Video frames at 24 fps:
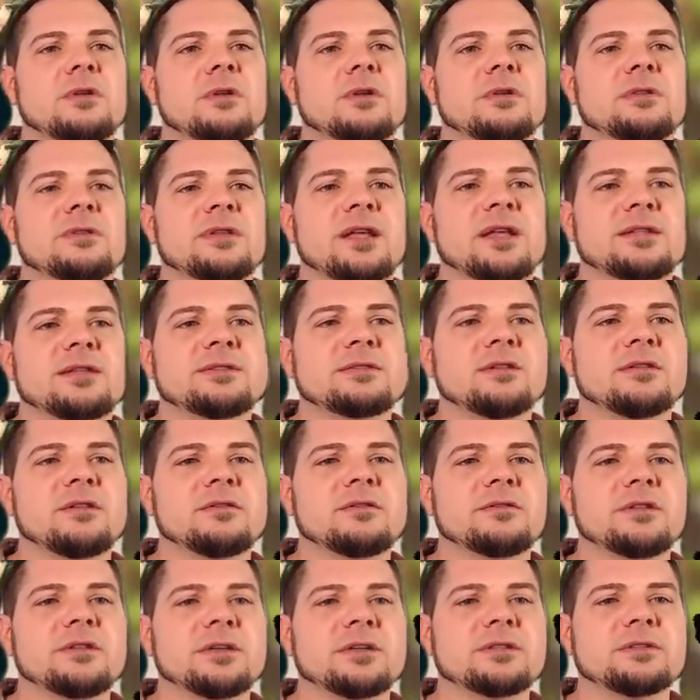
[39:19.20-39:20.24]
that's another
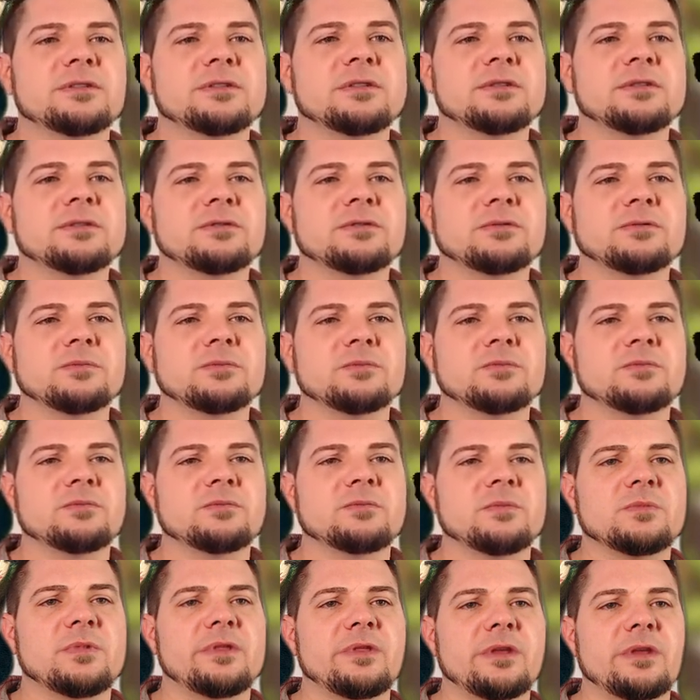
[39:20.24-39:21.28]
thing to
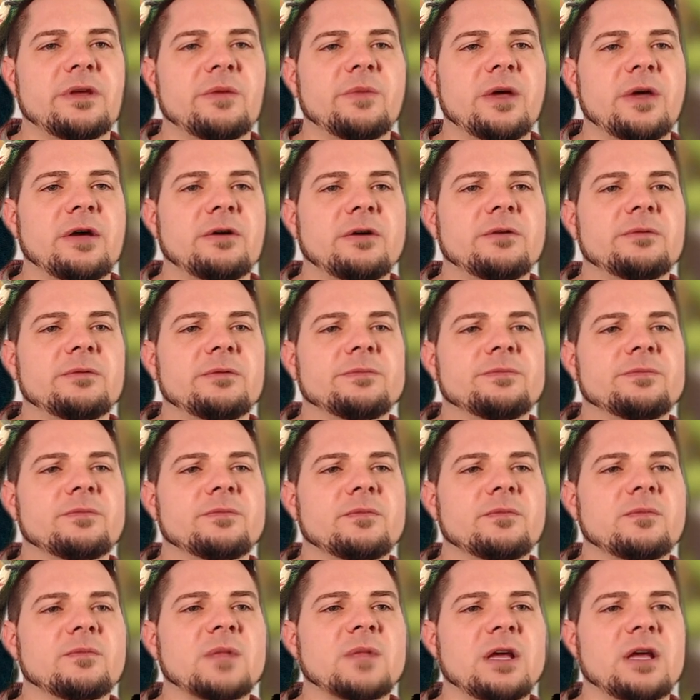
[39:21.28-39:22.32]
think about.
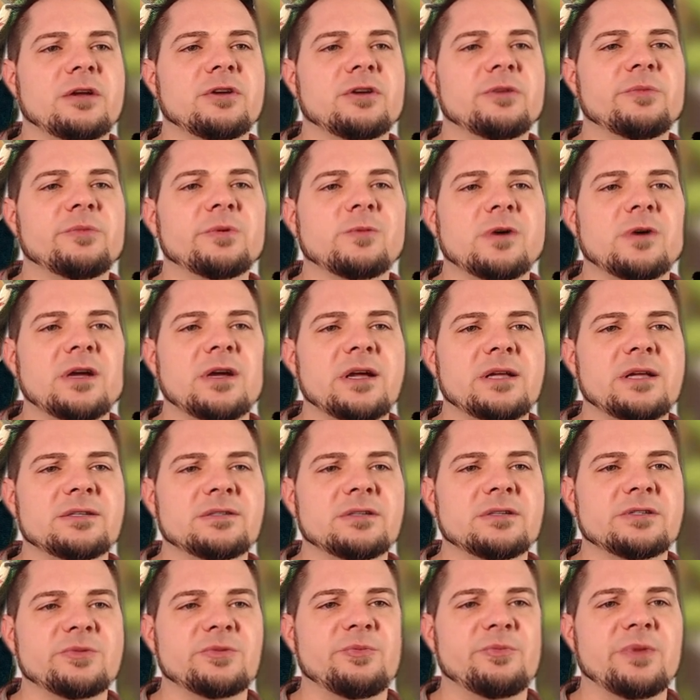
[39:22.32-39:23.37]
That could be why I had such
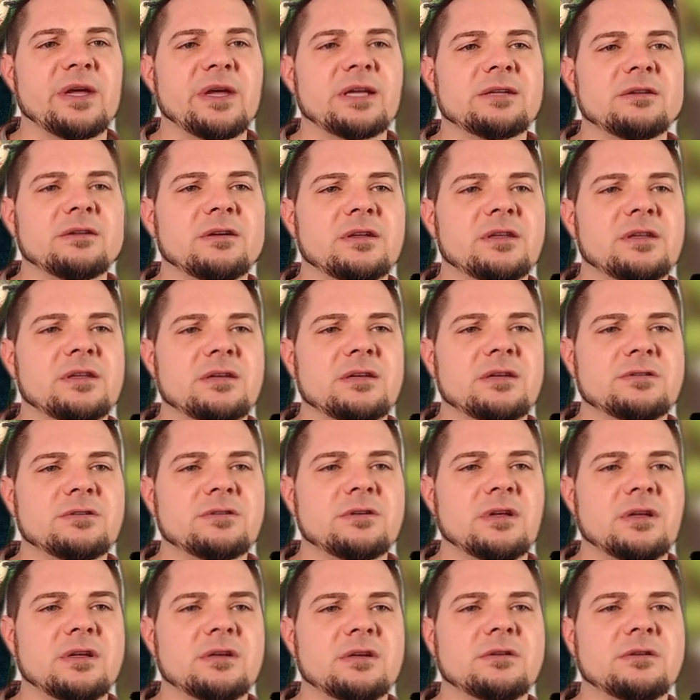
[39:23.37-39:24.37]
bad luck yesterday